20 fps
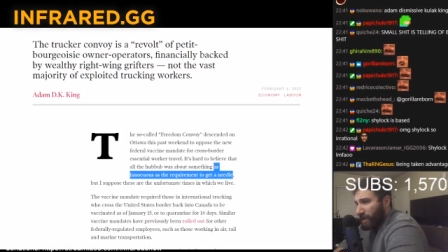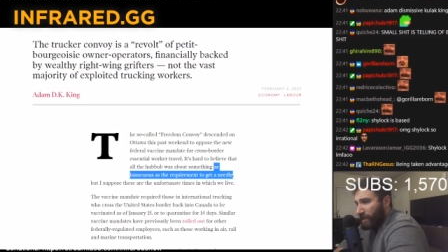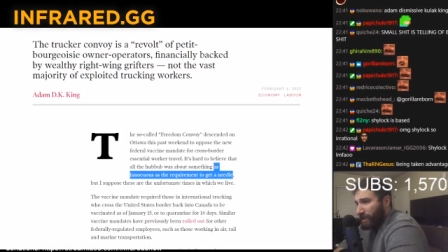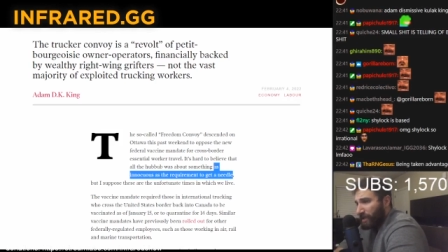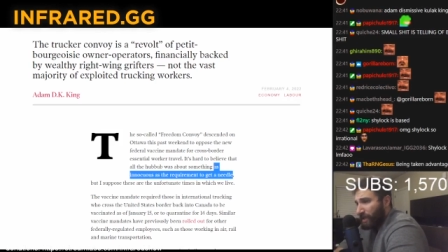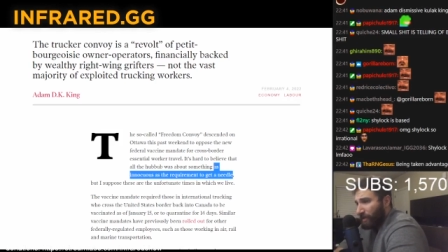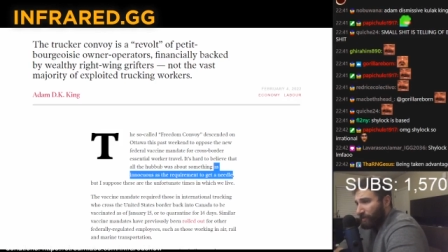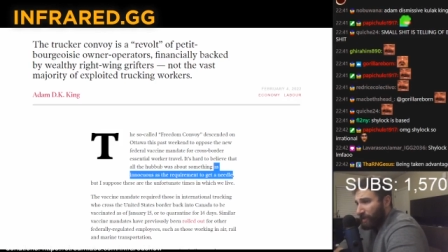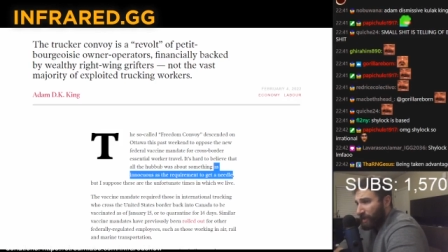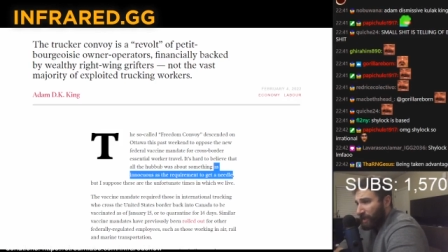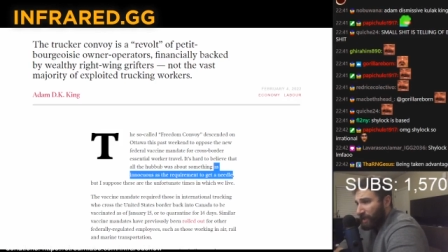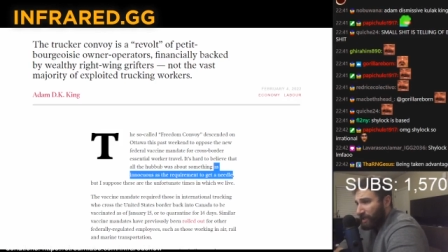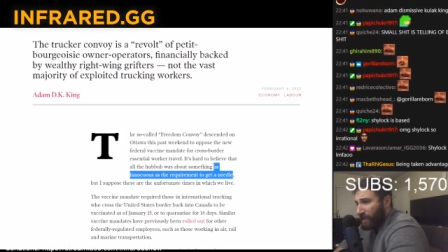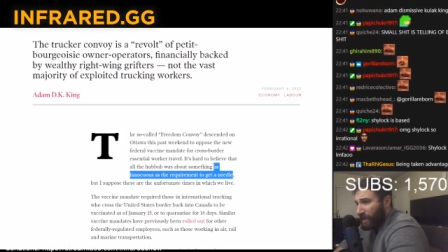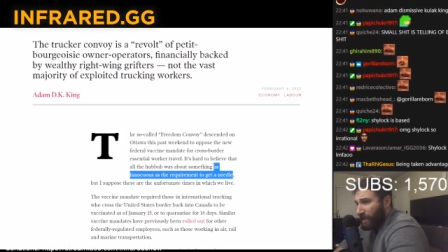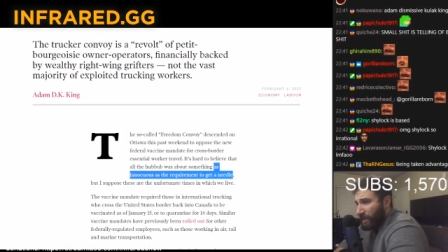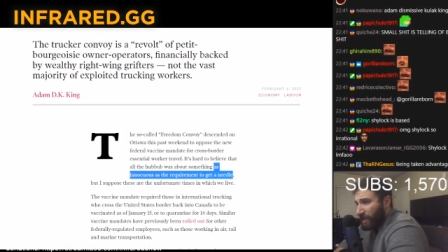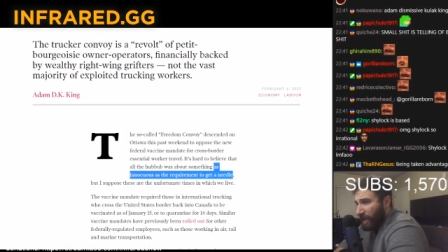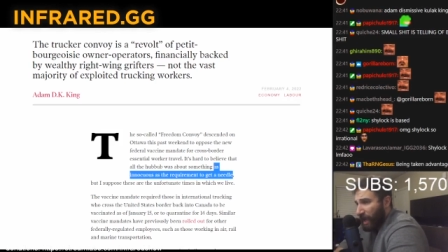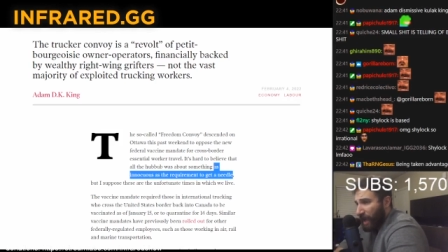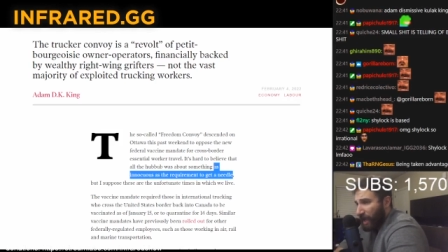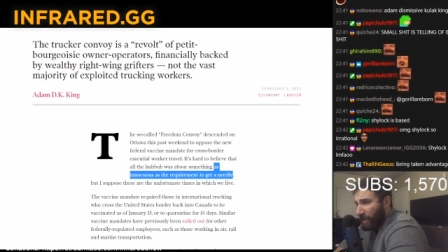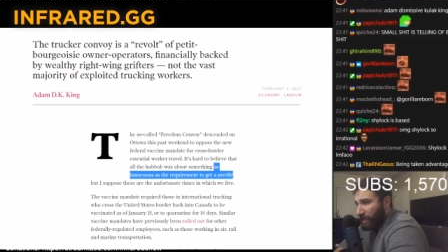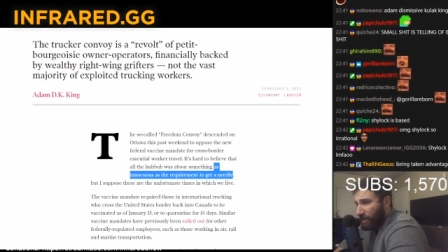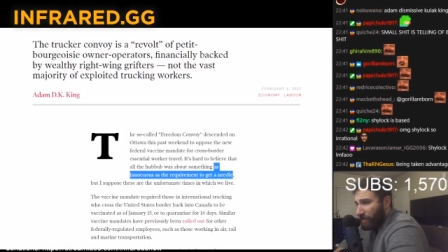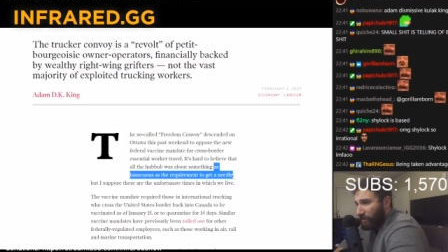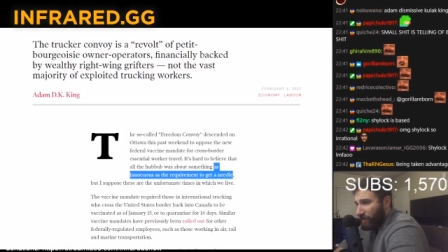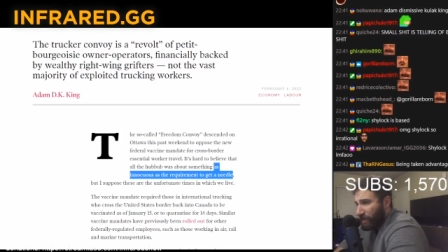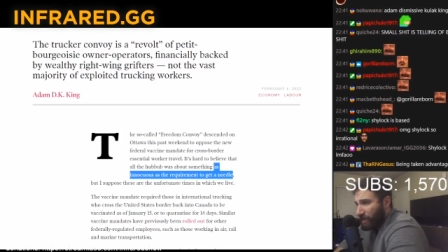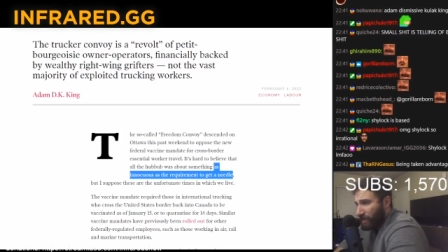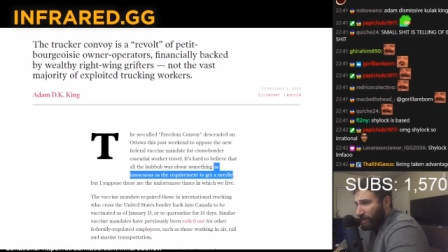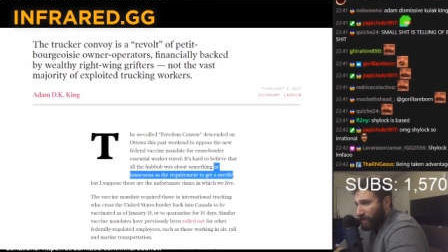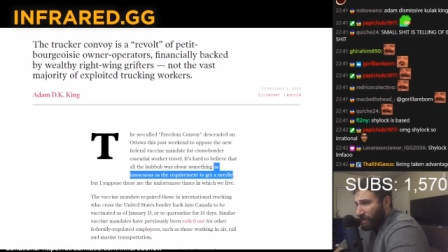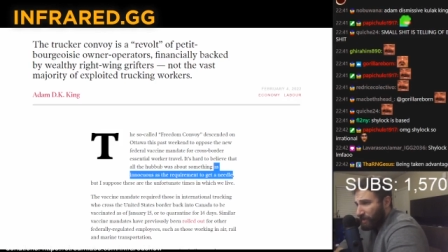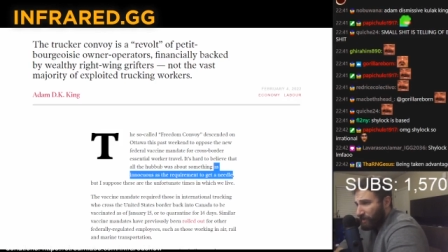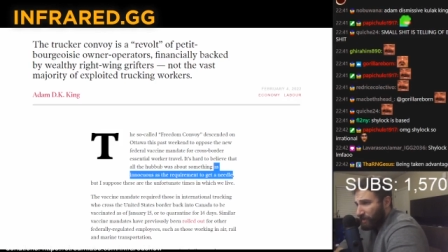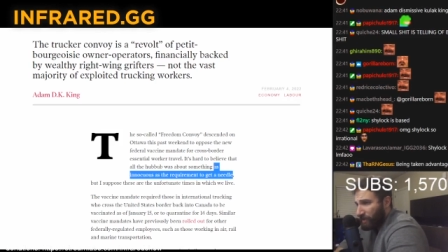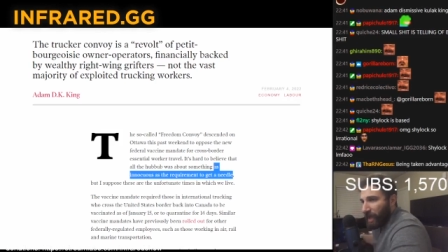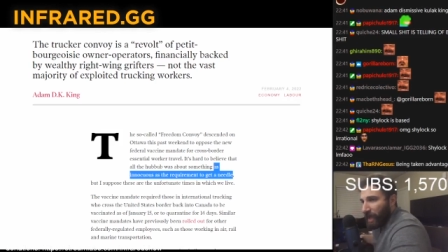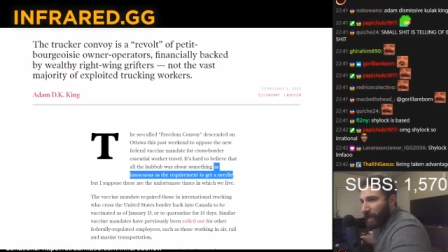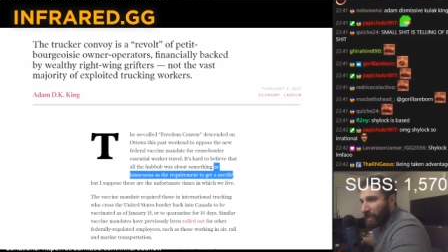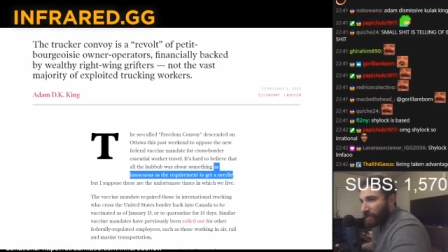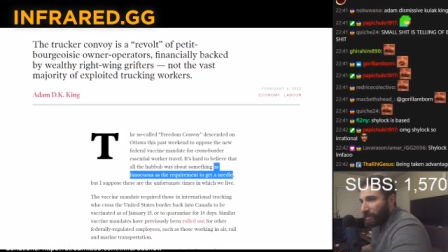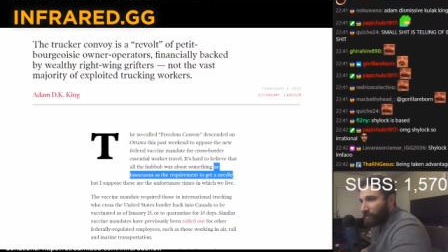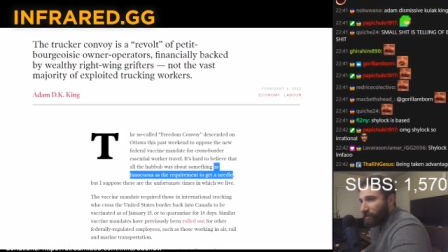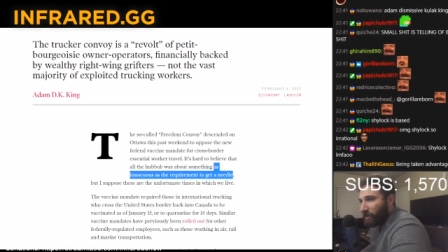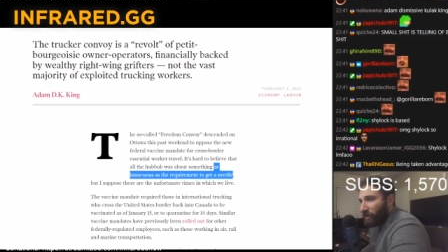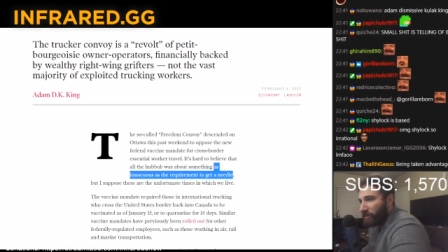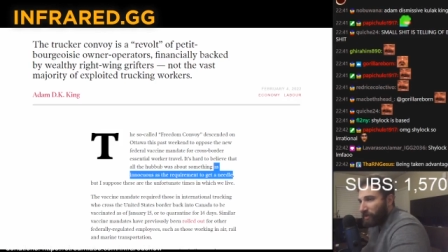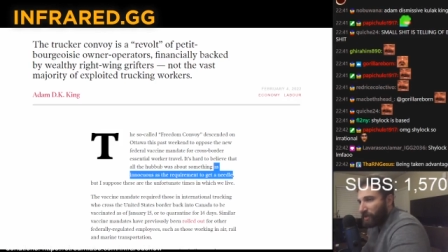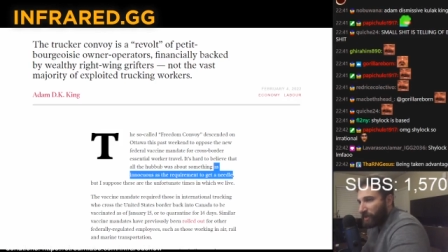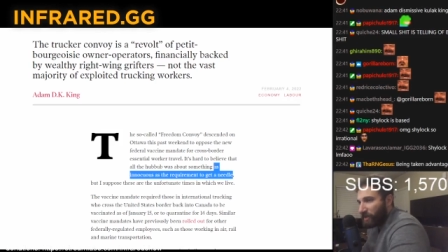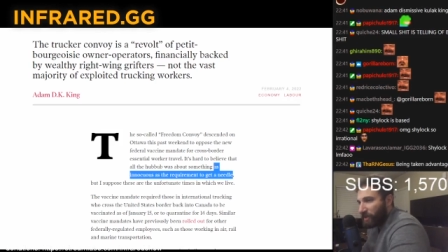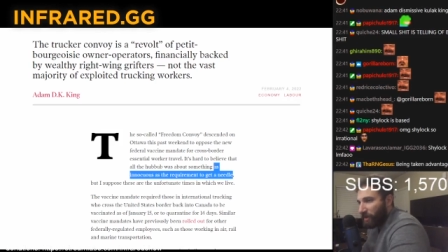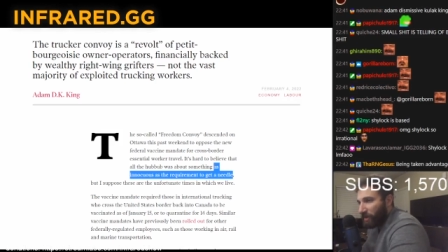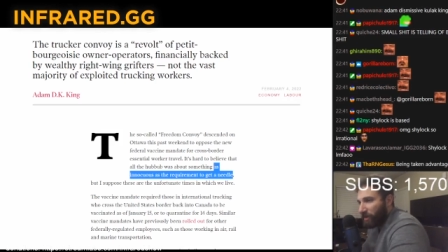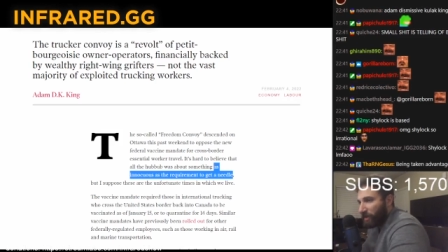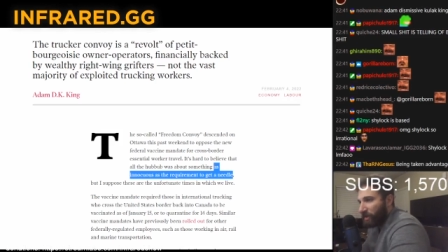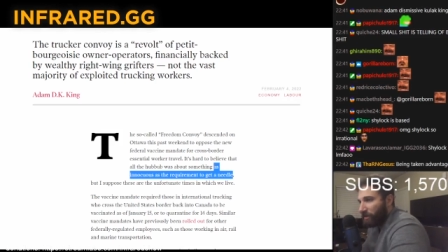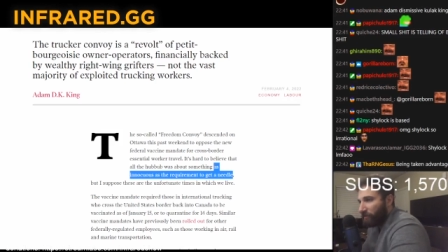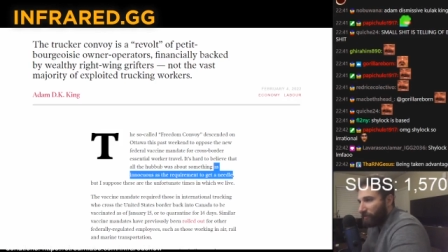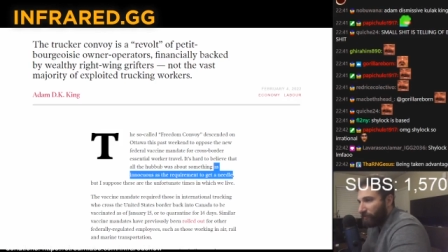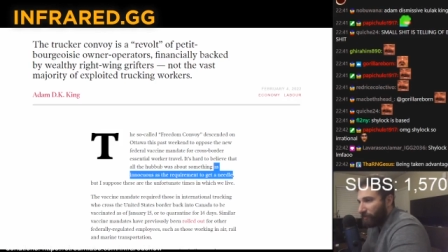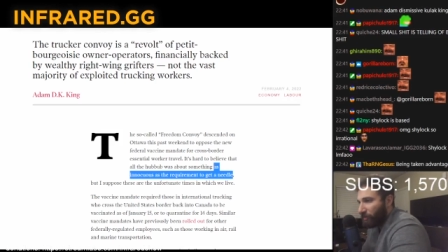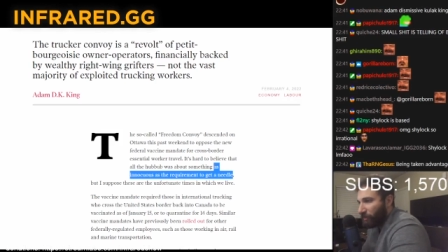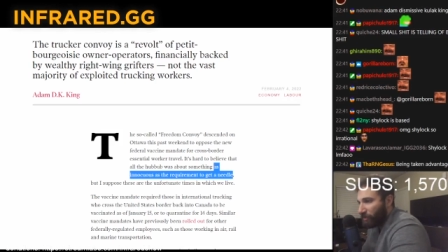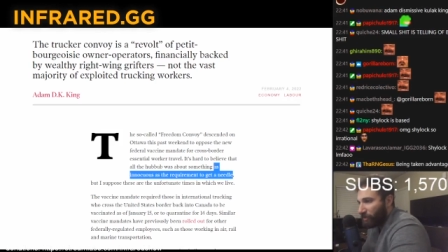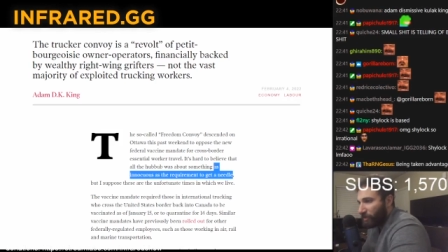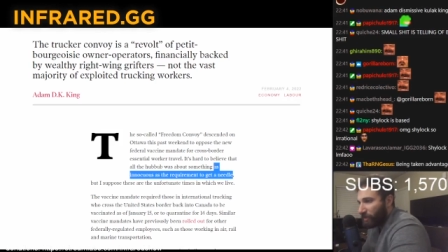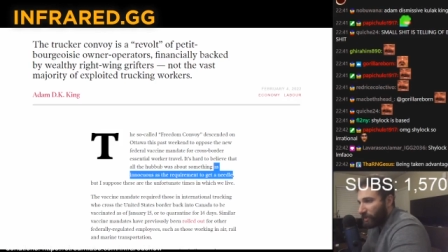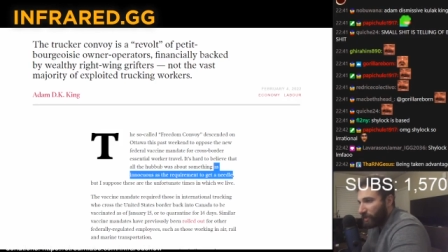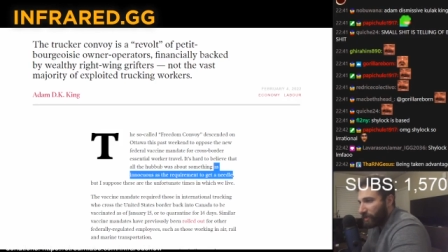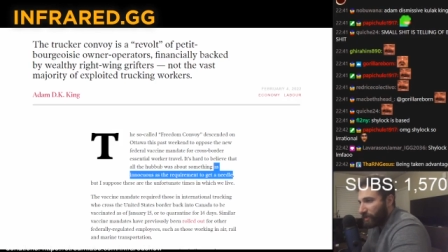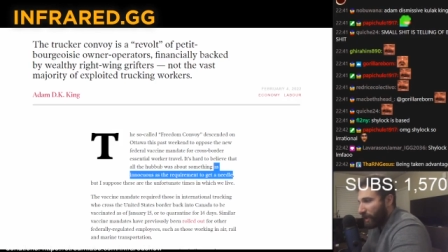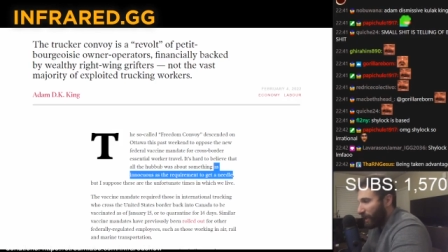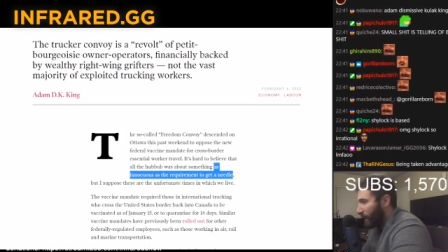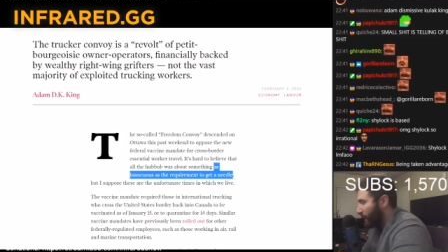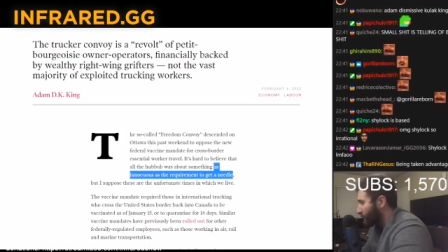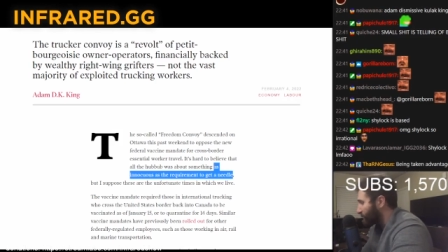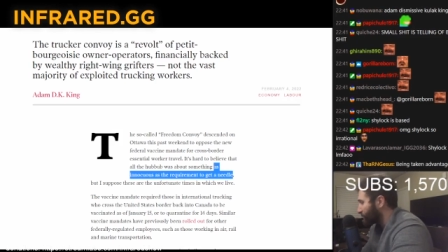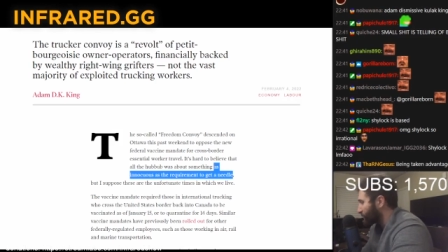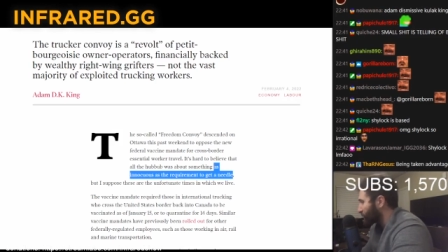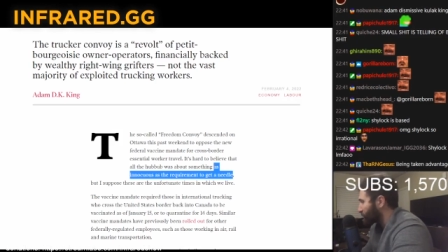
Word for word: Something as innocuous as I suppose these these are the unfortunate times in